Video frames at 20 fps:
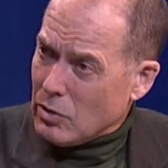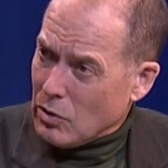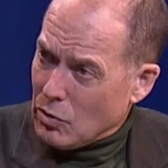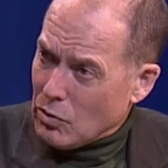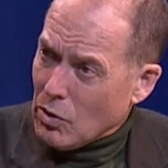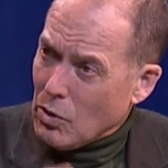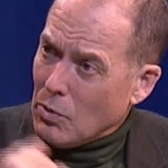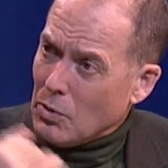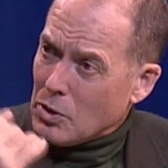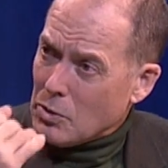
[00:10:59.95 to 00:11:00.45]

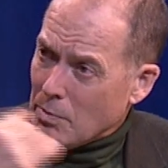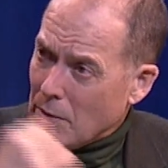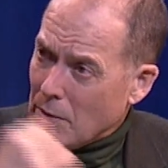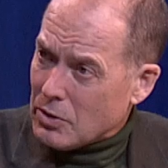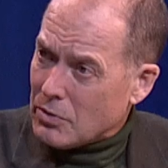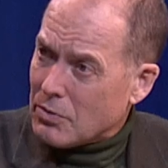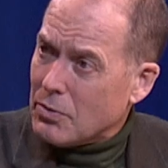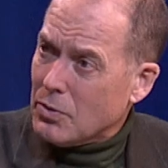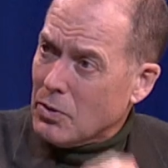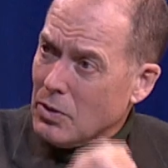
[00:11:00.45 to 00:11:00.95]
grow as
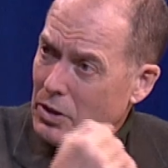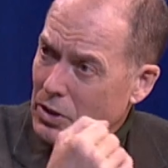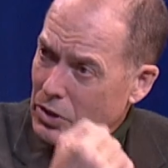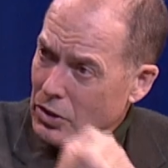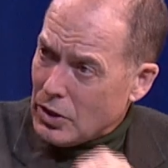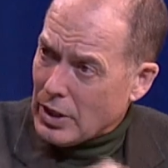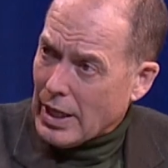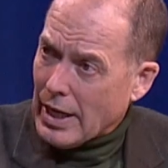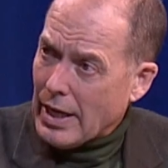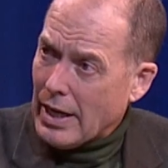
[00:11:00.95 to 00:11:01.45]
food as
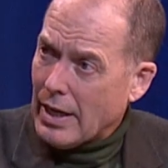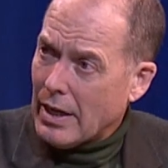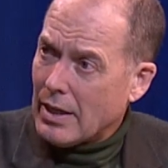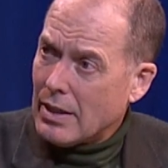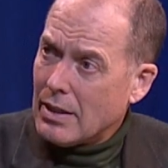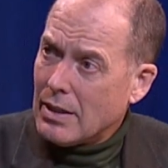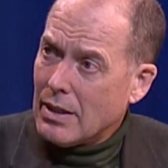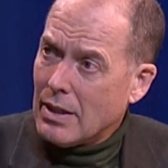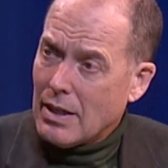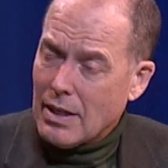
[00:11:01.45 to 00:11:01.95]
you
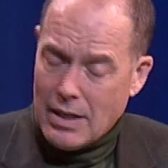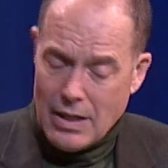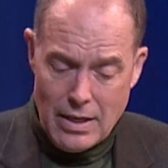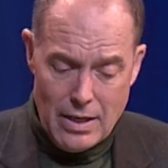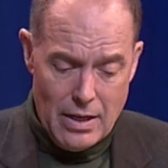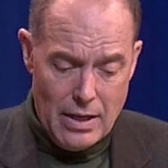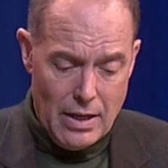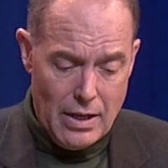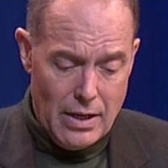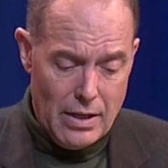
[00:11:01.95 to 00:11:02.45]
can
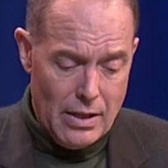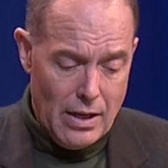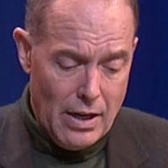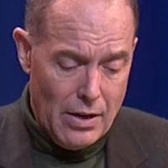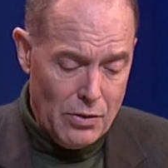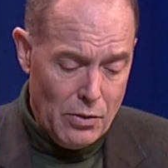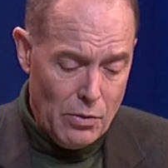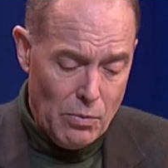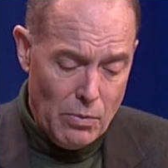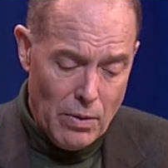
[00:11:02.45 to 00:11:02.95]

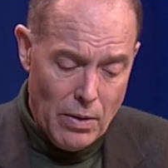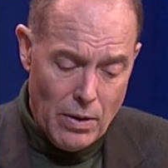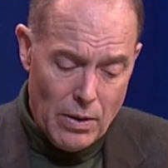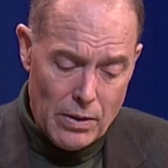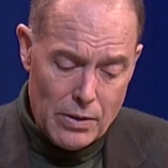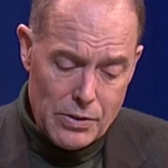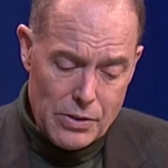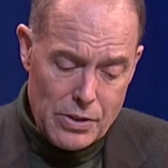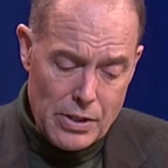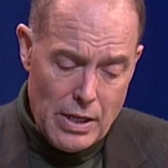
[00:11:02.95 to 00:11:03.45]
on the
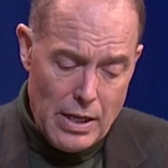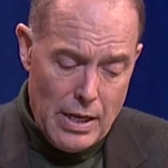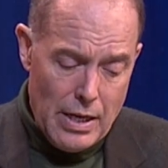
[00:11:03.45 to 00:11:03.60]
walls.